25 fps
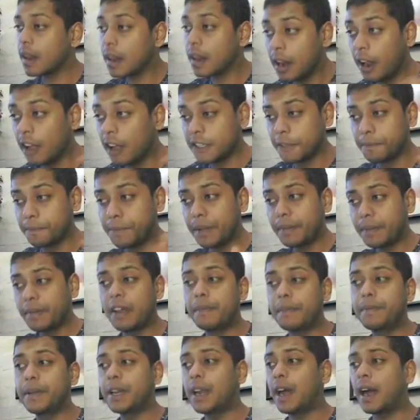Lots of people
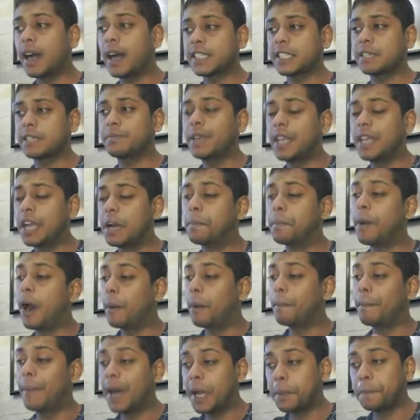have been asking me
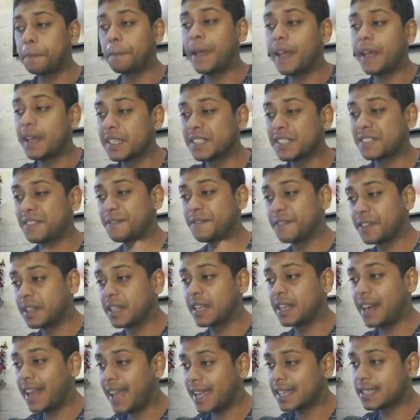about my picks for
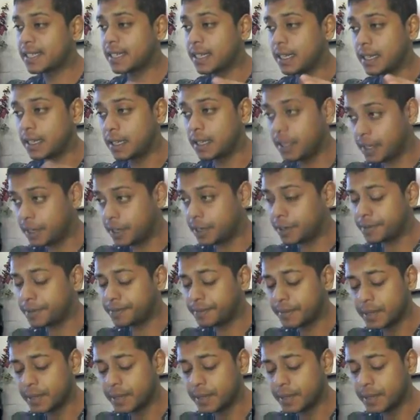the next year.